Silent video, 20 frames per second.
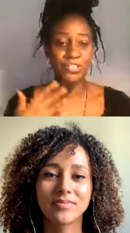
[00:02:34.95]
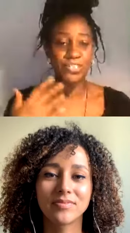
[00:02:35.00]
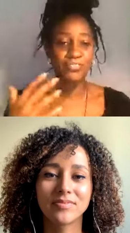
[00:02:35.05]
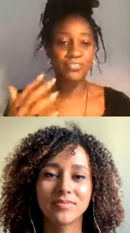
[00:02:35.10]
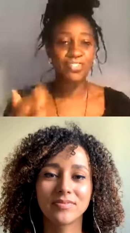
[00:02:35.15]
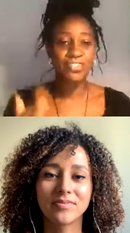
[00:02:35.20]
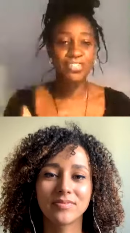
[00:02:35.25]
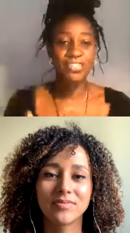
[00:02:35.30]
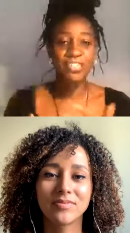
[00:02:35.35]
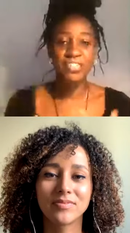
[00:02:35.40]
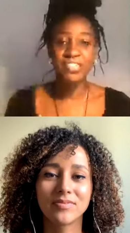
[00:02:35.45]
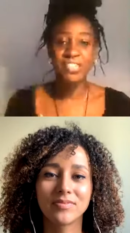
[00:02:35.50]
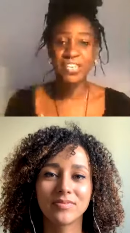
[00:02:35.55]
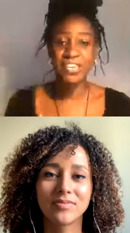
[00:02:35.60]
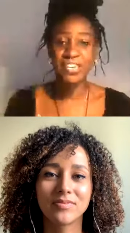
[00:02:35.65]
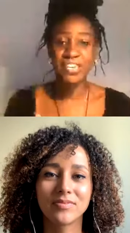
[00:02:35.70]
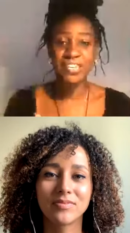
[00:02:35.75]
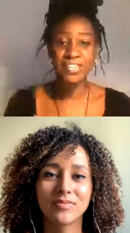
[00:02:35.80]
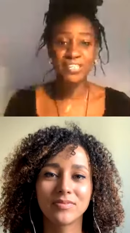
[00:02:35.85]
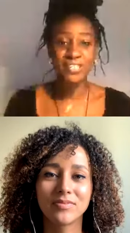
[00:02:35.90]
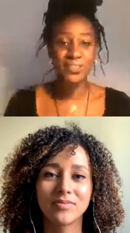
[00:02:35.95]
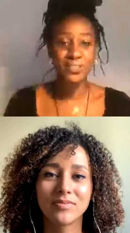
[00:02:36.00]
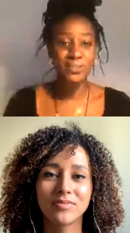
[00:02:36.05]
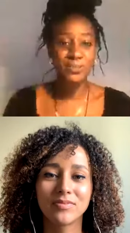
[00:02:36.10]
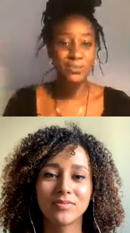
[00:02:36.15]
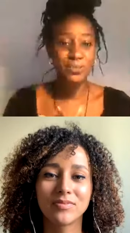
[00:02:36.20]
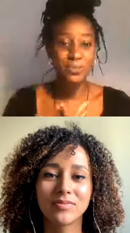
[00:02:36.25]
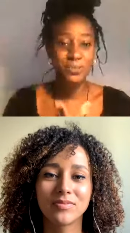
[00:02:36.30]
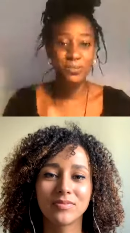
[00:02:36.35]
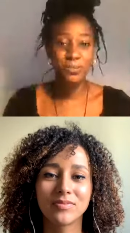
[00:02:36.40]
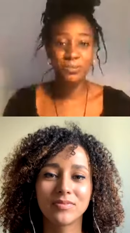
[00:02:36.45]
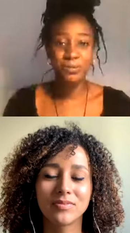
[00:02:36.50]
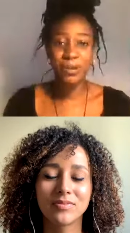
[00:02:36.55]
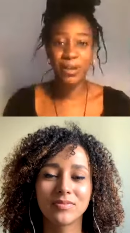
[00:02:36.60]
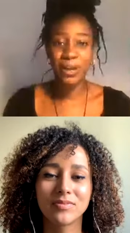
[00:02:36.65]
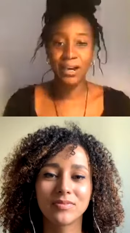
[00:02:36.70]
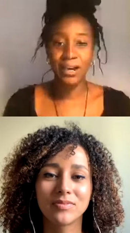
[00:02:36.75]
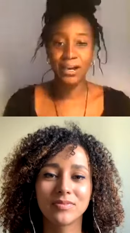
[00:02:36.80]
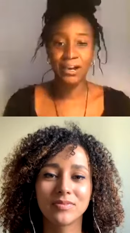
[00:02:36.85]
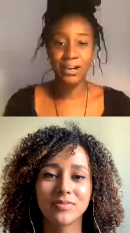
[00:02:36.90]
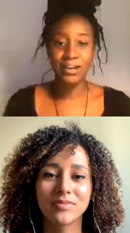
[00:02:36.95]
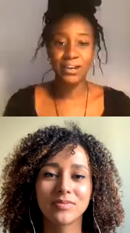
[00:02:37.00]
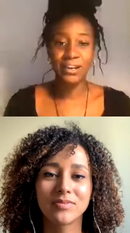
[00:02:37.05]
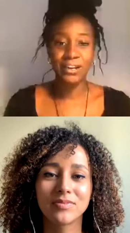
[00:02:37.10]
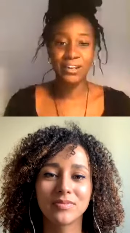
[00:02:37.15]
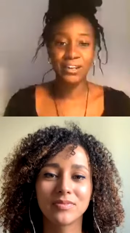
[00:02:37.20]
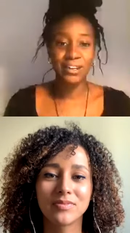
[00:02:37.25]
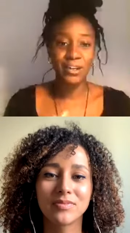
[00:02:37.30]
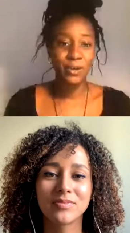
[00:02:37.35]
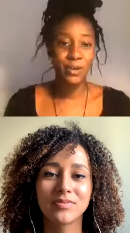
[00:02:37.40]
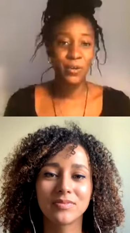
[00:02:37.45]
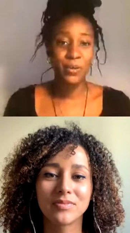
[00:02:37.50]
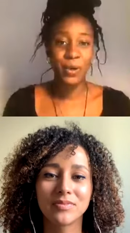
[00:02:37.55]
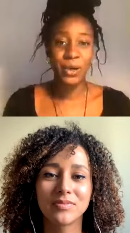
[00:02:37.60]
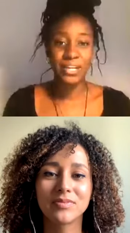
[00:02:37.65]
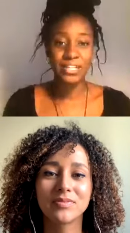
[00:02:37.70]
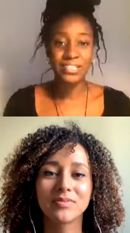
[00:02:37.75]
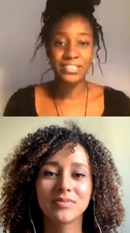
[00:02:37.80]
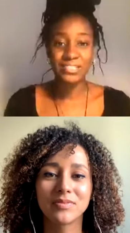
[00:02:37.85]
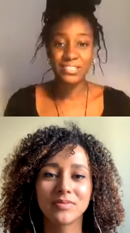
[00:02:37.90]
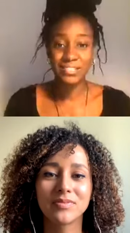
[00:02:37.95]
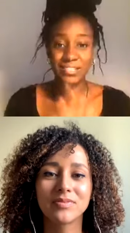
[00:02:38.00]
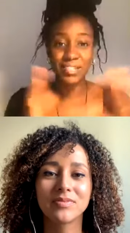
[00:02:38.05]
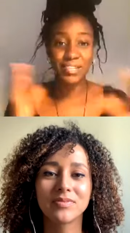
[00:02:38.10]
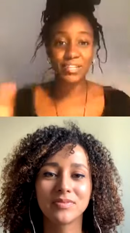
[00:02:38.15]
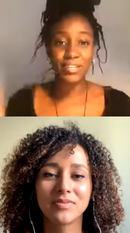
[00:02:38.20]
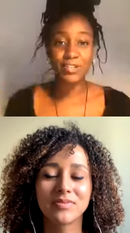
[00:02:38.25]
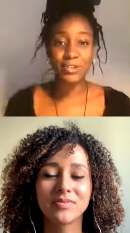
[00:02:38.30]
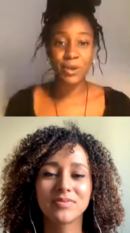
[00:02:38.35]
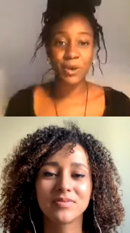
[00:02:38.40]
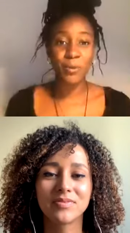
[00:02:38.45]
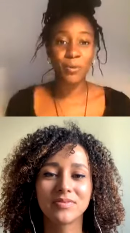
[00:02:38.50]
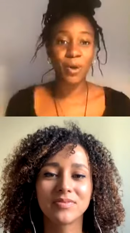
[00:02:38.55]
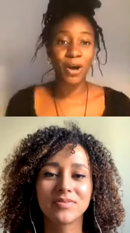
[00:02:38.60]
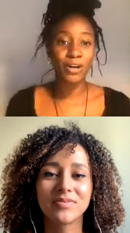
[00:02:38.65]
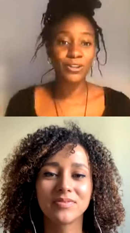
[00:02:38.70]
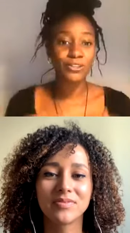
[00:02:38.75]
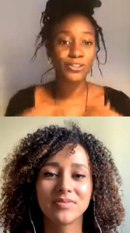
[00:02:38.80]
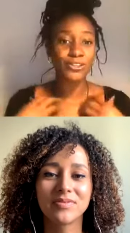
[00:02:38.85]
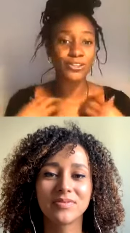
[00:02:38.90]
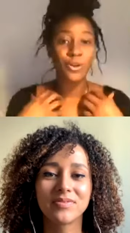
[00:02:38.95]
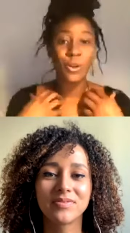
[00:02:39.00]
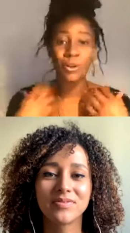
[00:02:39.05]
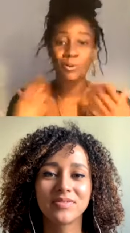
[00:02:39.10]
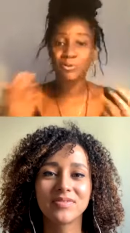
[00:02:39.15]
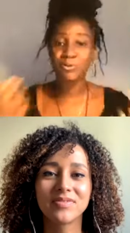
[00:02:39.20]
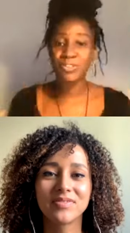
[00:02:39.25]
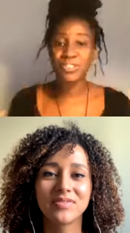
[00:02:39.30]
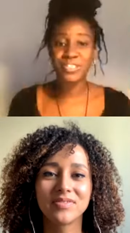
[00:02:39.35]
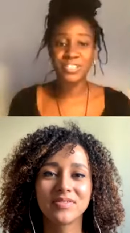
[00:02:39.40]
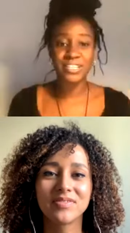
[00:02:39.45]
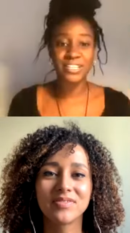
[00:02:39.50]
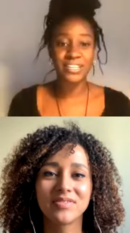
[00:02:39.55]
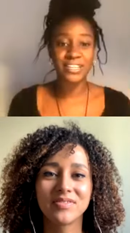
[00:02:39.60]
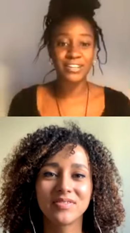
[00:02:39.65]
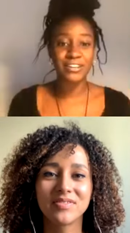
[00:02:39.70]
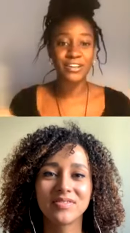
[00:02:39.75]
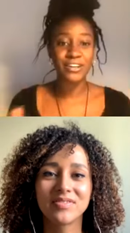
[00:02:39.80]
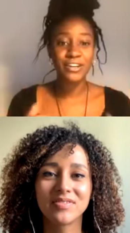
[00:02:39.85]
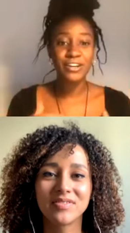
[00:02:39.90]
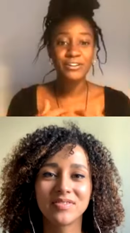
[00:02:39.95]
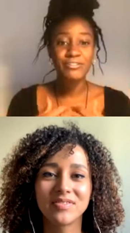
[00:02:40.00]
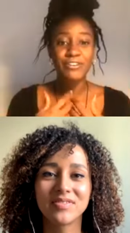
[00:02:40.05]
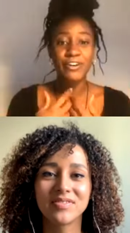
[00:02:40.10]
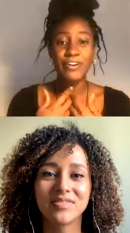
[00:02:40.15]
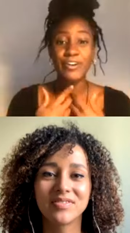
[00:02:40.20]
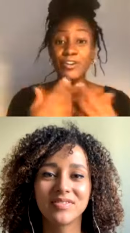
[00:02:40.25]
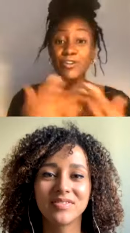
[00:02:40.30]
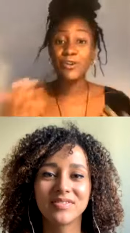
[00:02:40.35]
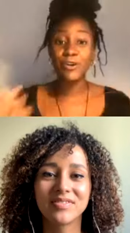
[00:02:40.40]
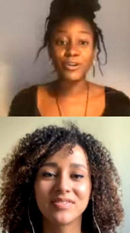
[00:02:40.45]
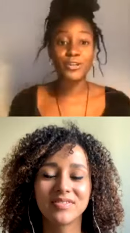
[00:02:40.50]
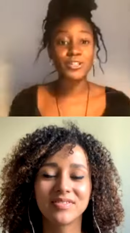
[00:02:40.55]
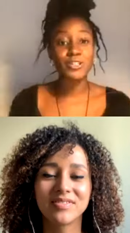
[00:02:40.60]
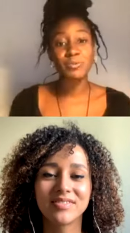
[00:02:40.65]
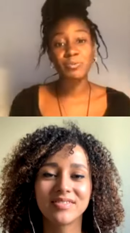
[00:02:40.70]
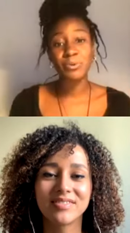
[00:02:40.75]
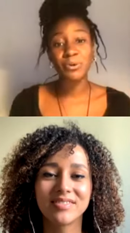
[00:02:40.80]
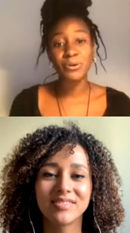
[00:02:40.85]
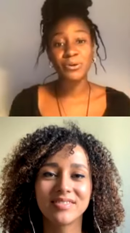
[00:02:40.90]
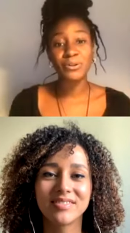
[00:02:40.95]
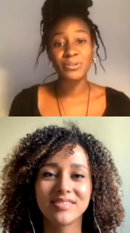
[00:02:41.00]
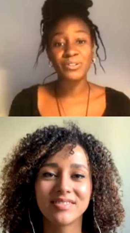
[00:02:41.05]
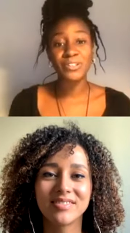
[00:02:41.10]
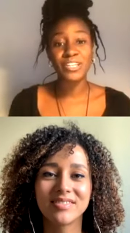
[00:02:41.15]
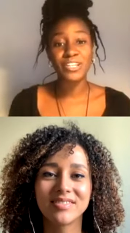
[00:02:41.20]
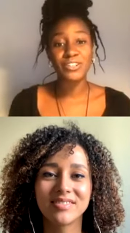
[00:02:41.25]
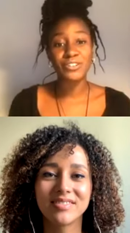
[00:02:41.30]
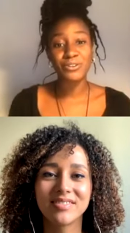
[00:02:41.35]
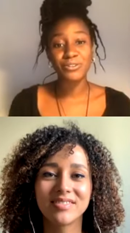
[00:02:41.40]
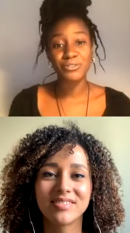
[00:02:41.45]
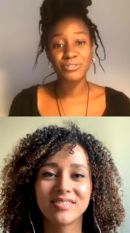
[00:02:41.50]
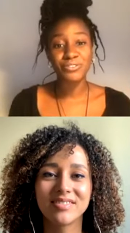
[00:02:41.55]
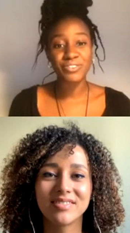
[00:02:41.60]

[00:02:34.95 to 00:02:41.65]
Speaker 1: 17 years is uh, like quite you know a while. So you're obviously very knowledgeable in your